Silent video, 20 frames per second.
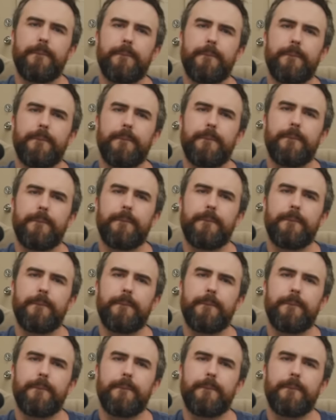
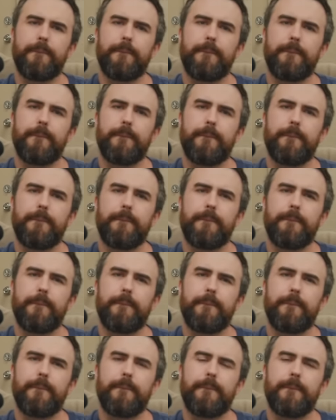
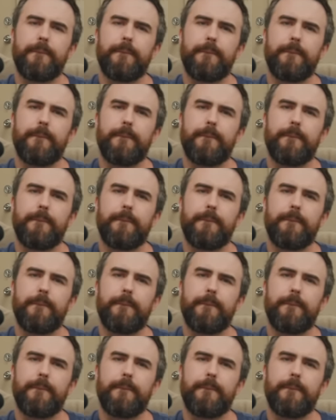(not speaking)